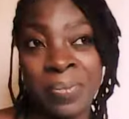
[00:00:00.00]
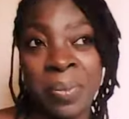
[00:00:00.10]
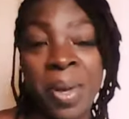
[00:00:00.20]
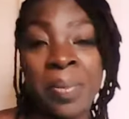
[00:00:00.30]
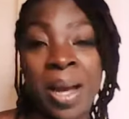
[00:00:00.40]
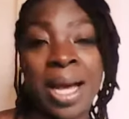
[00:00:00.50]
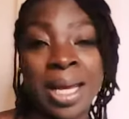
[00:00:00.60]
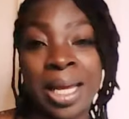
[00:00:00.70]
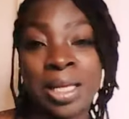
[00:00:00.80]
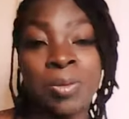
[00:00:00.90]
My
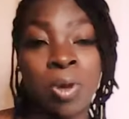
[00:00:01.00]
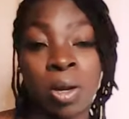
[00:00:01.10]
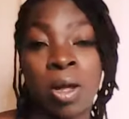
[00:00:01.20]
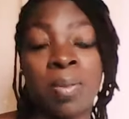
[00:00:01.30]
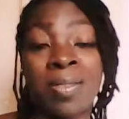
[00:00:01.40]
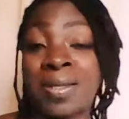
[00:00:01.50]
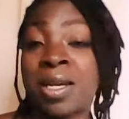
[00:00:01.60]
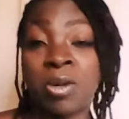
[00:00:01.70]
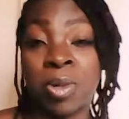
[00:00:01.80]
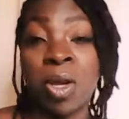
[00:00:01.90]
backache's brought on by the terrible